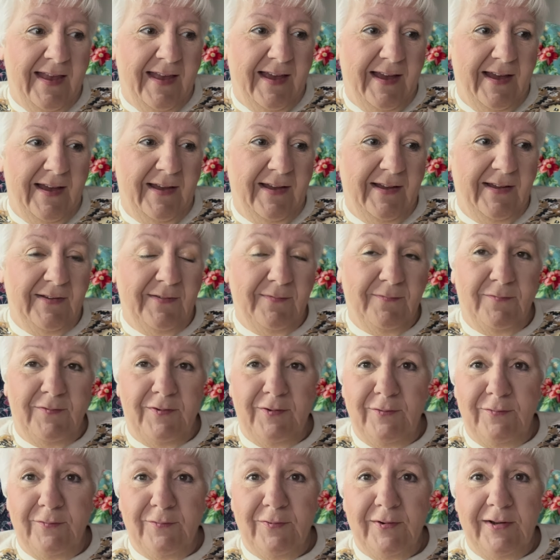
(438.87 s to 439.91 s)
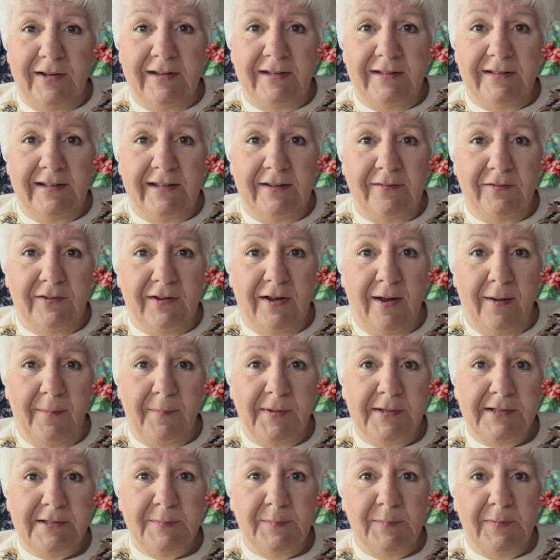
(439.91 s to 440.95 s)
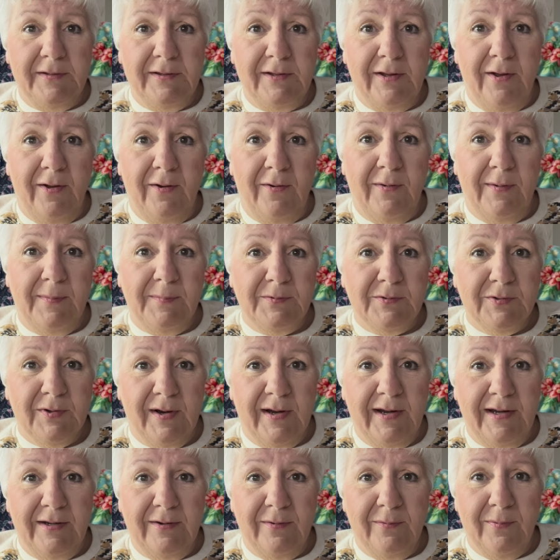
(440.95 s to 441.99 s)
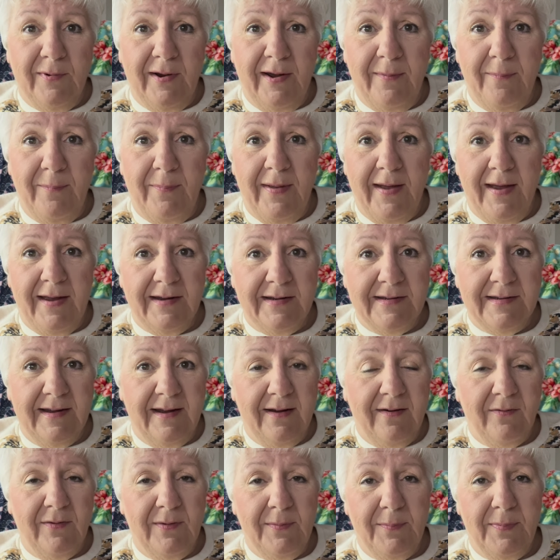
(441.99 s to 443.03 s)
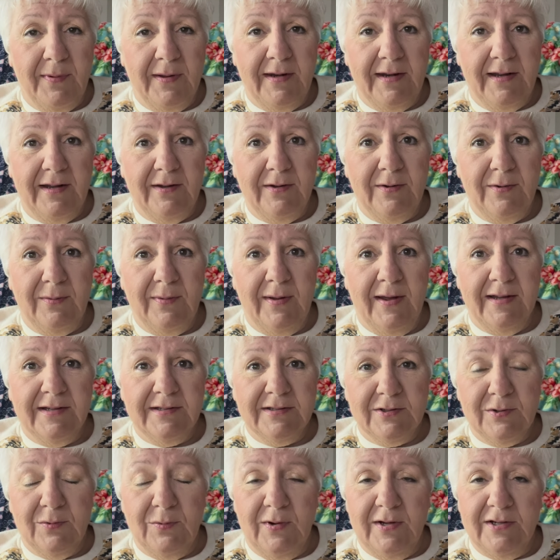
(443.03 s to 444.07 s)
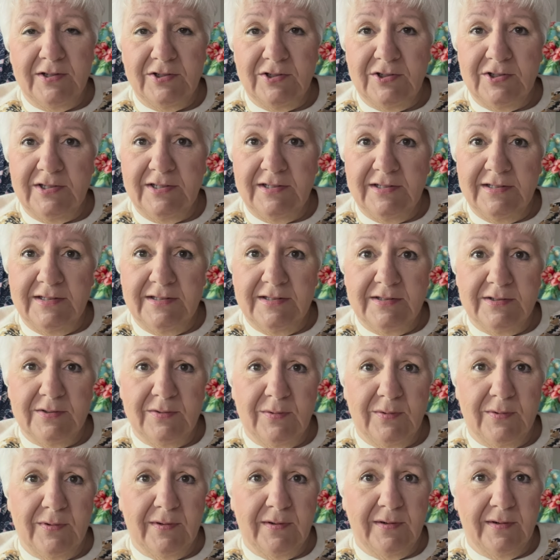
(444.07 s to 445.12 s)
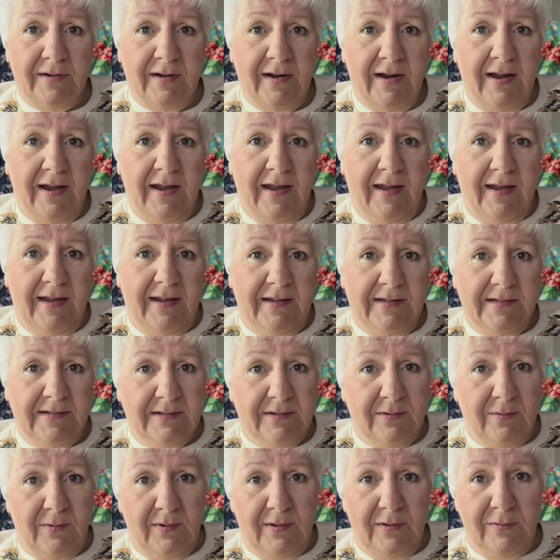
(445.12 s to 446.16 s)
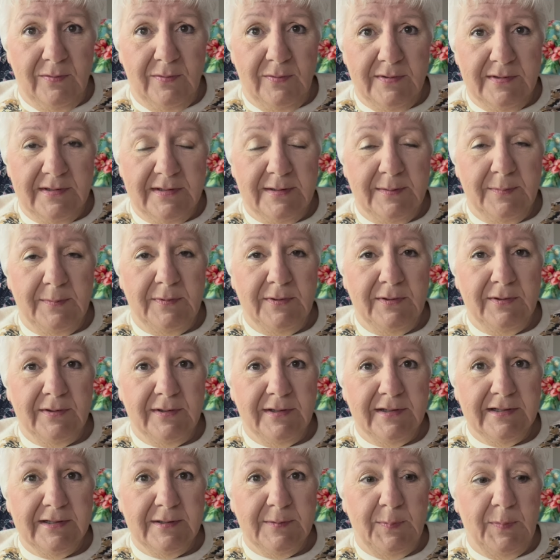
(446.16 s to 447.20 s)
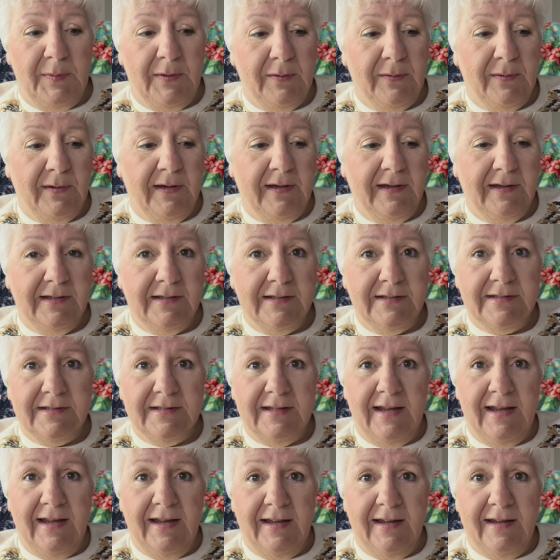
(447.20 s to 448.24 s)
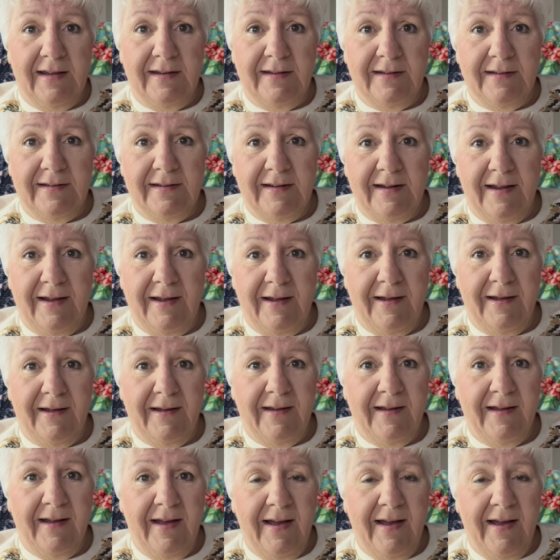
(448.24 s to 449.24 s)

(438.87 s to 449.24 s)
uh, feel free to leave comments below. I'm trying to write back to everybody who has questions or is going through a similar experience. And uh,